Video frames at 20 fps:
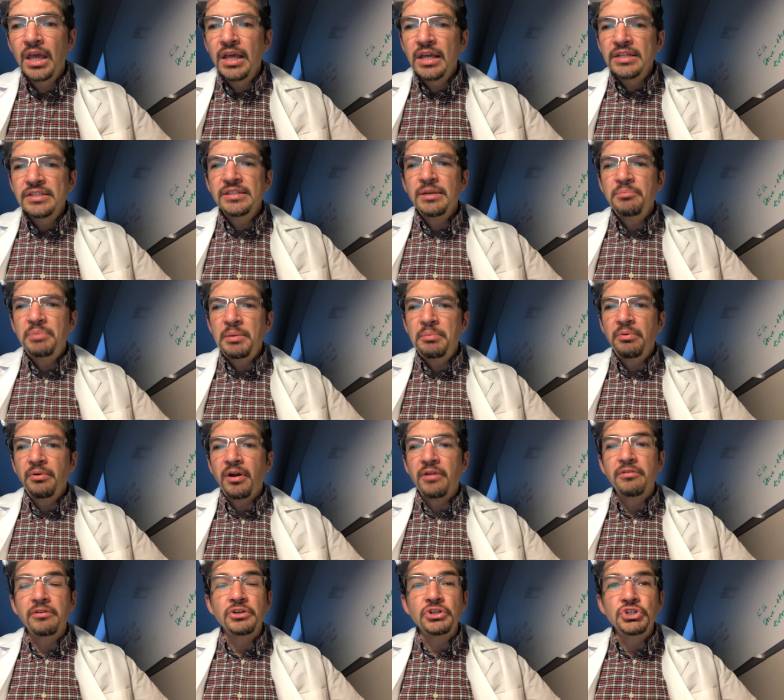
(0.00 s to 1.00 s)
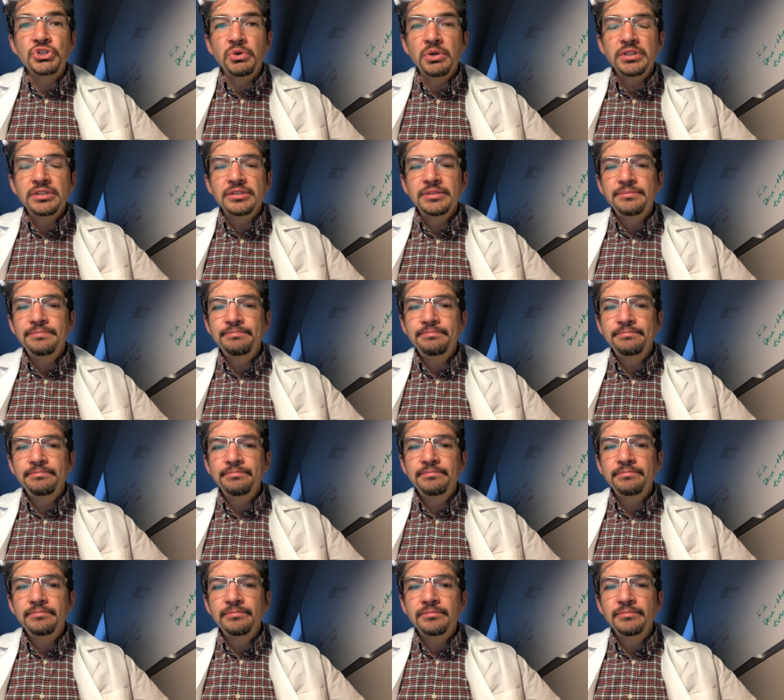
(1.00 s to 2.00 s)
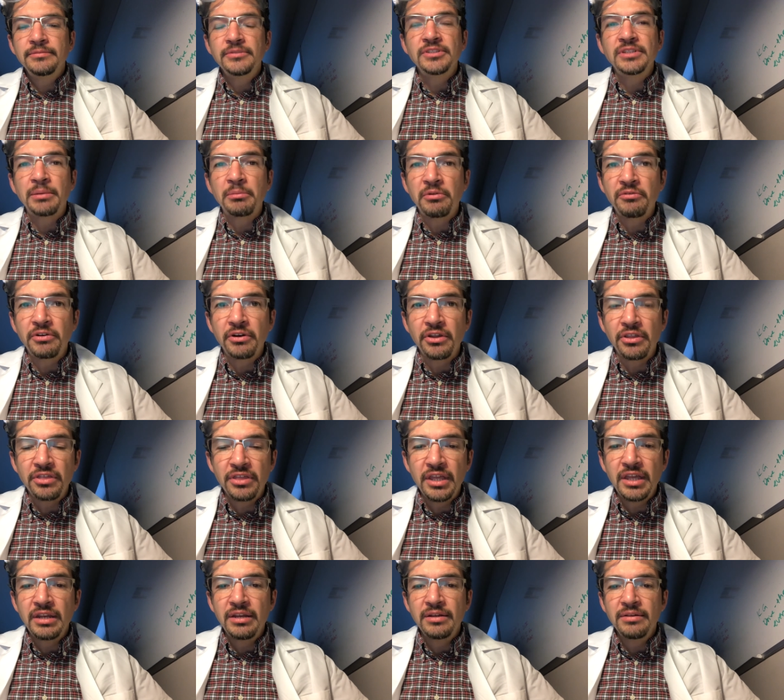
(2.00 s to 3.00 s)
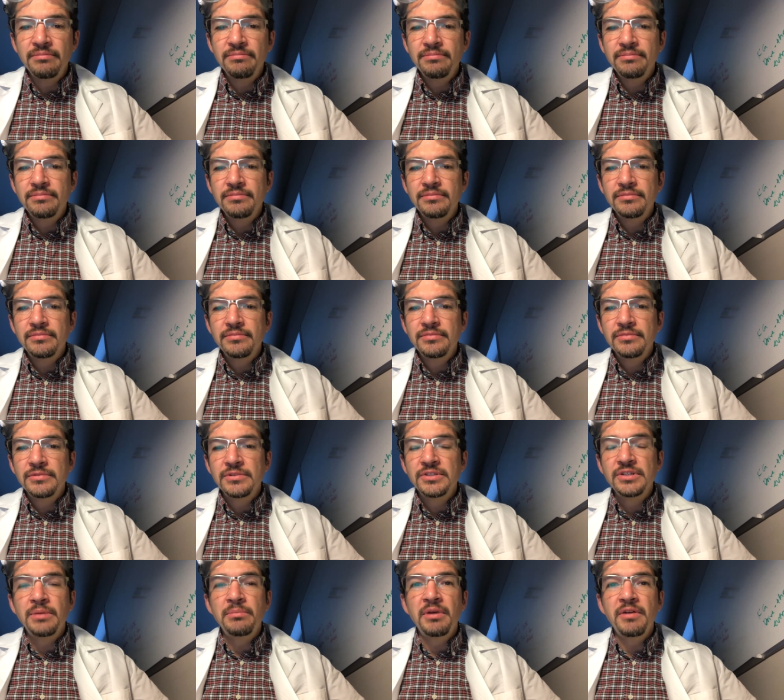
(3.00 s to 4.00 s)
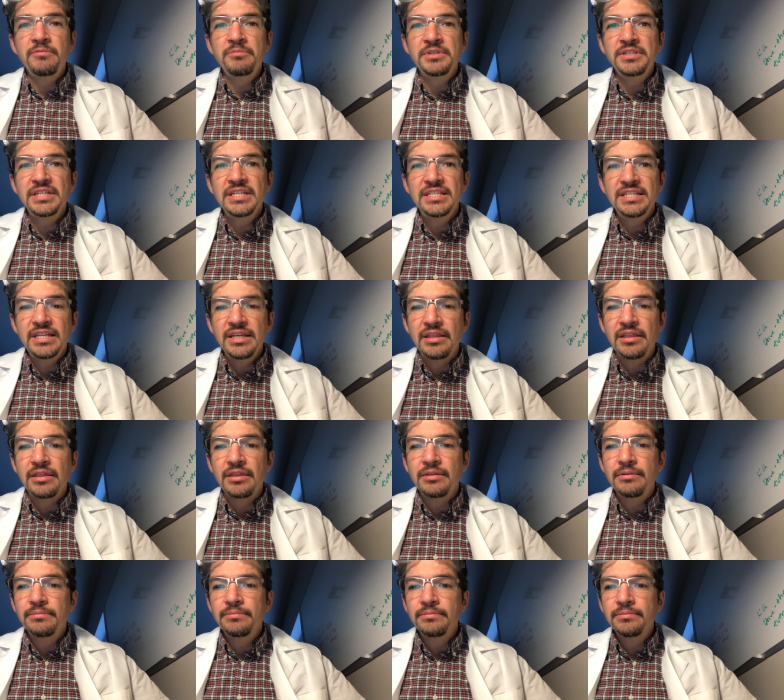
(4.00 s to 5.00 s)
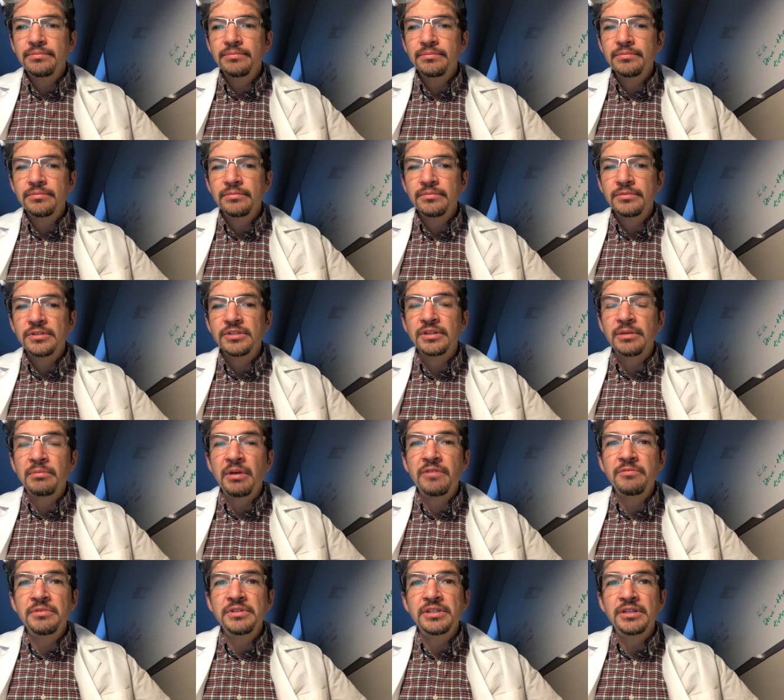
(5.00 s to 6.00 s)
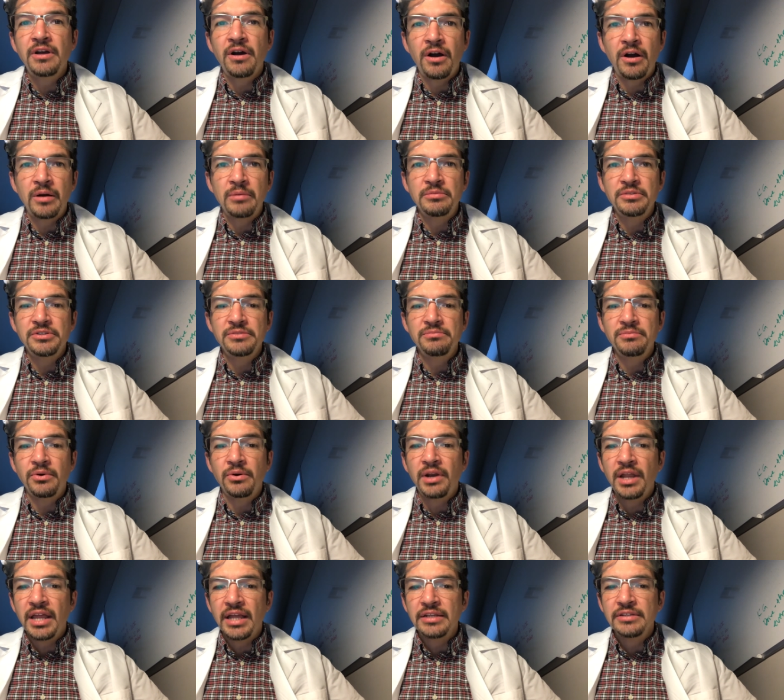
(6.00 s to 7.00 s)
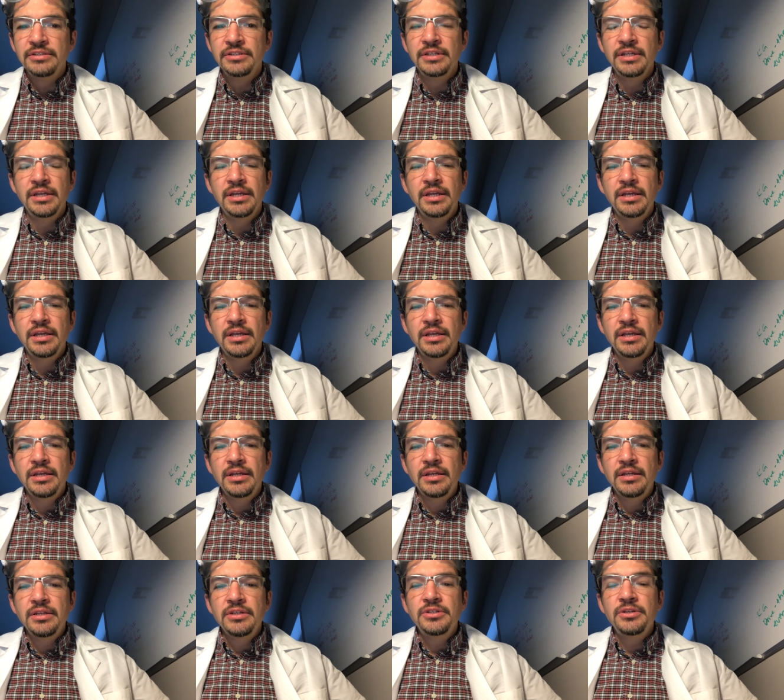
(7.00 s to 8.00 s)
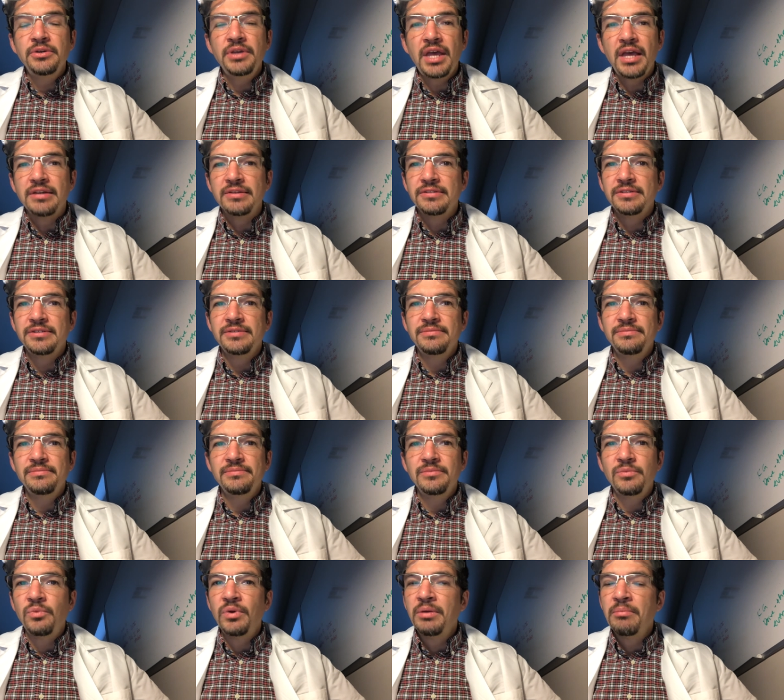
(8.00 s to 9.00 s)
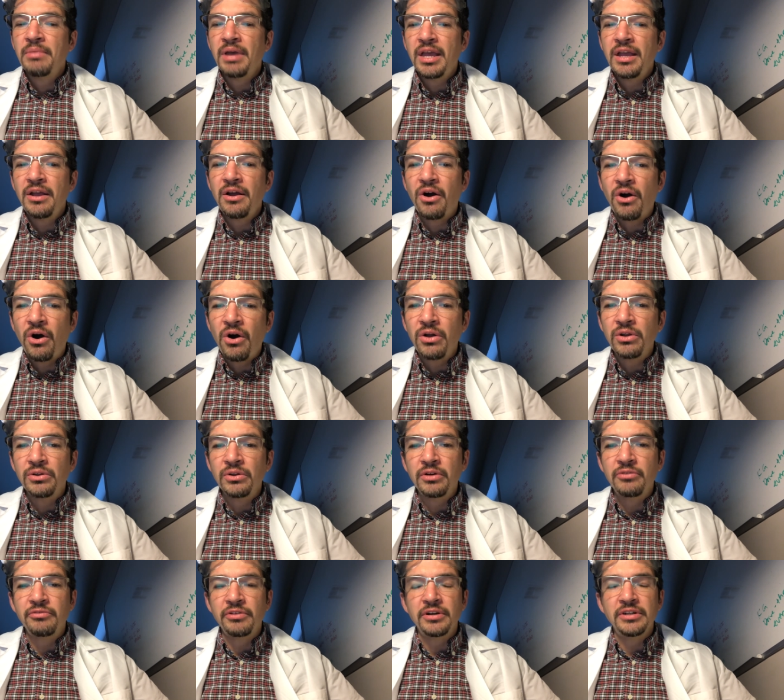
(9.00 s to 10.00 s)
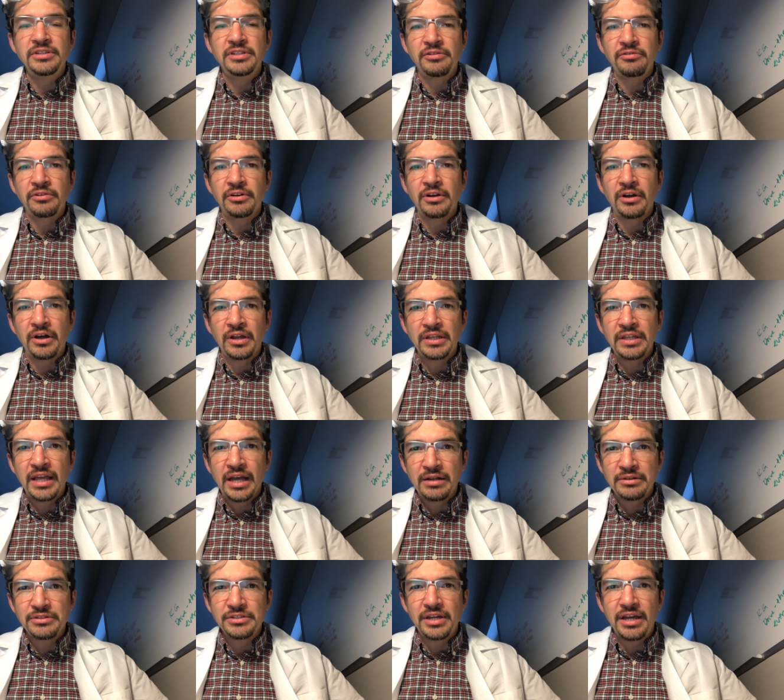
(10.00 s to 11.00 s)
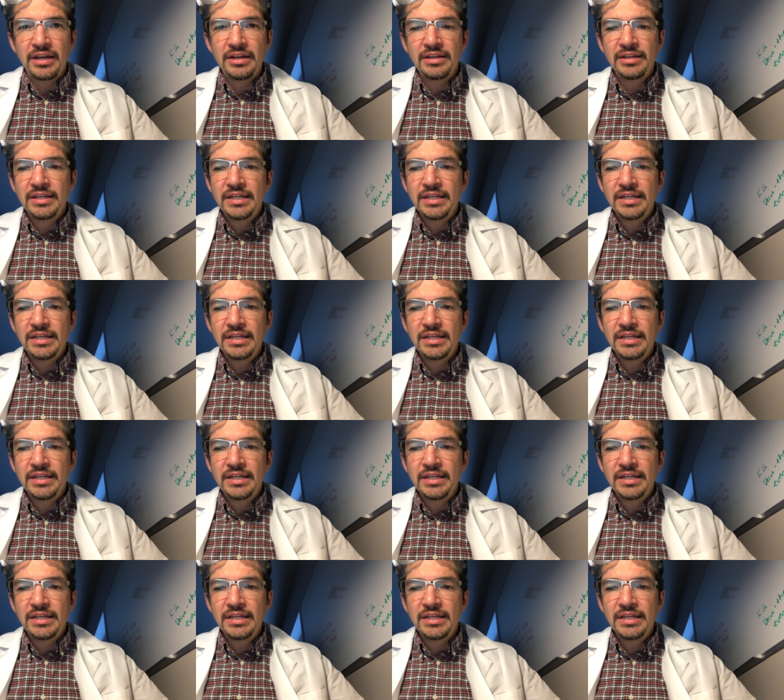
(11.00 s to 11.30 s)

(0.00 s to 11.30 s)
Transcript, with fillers: Some people are very short, some are very thin, some have missing teeth, some have missing arms or legs. So yes, we may all look very different on the outside,